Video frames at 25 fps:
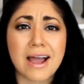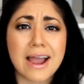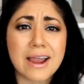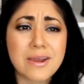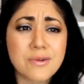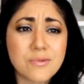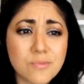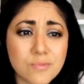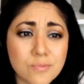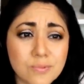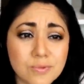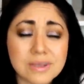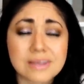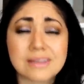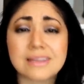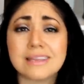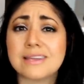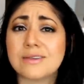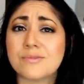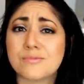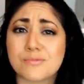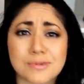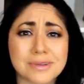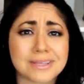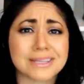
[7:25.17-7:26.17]
I
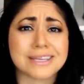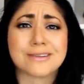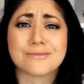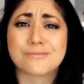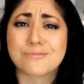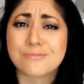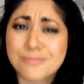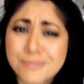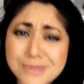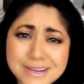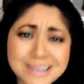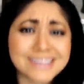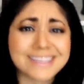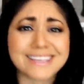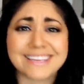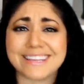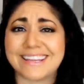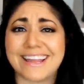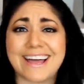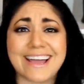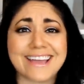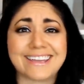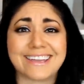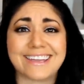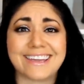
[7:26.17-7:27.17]
really, really, really
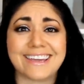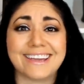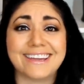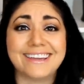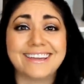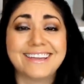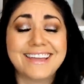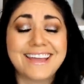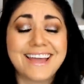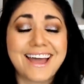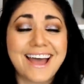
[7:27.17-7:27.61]
like it.